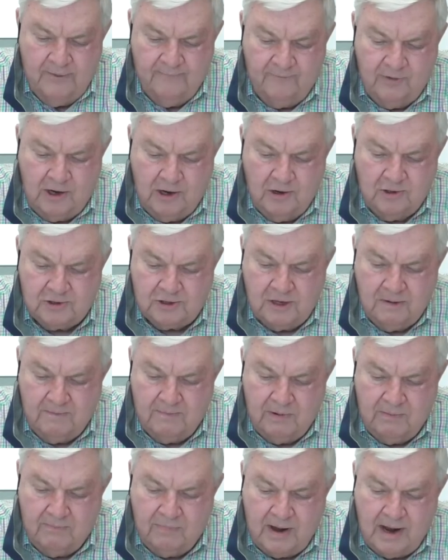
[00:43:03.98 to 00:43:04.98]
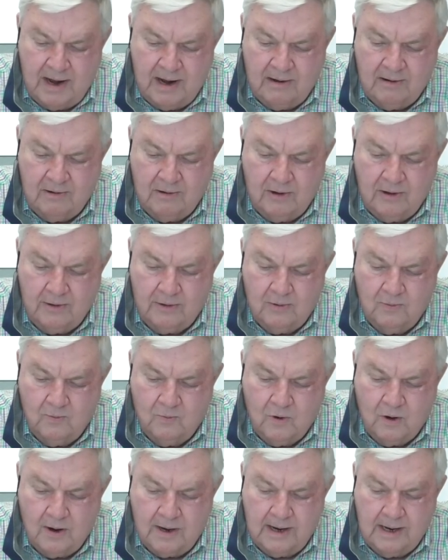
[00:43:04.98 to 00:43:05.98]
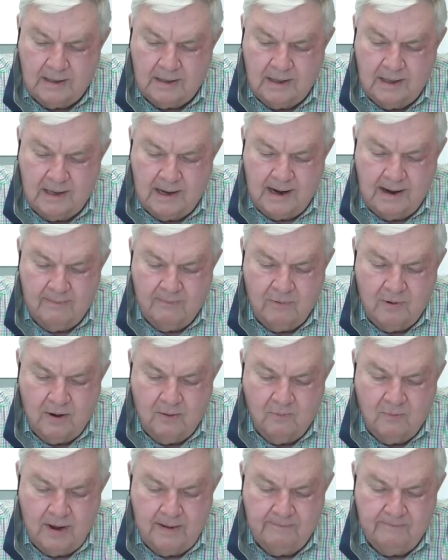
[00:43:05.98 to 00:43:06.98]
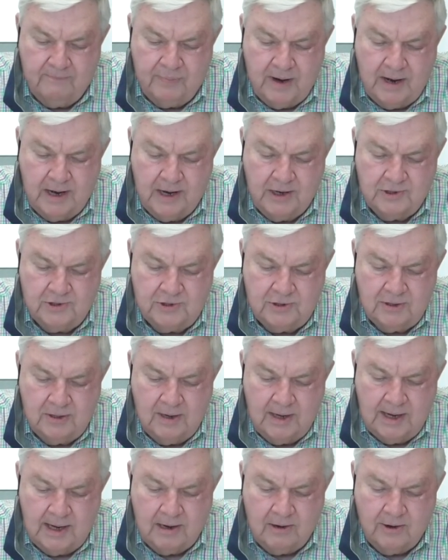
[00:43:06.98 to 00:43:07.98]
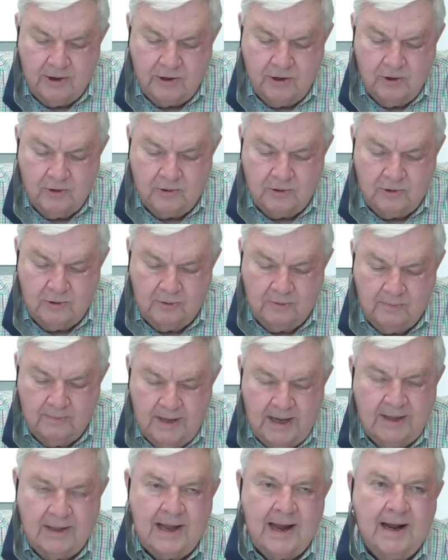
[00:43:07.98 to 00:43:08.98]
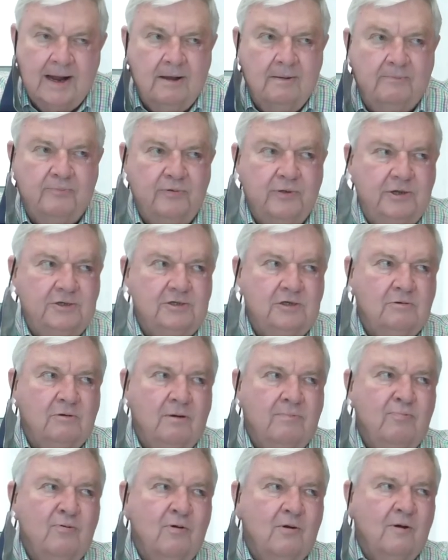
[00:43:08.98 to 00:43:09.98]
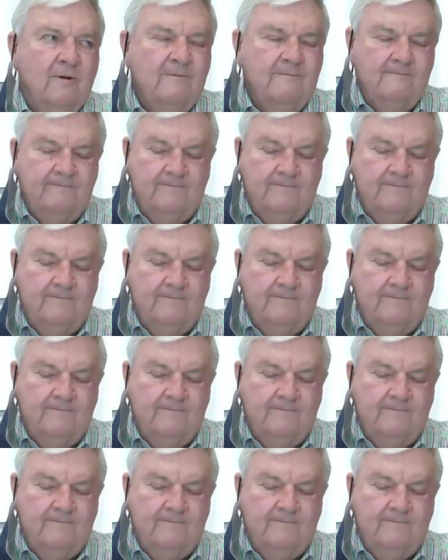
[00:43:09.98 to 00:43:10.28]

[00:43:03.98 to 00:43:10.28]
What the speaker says: Videos can be found on the Work at the Library webpage and on YouTube. And that completes the report.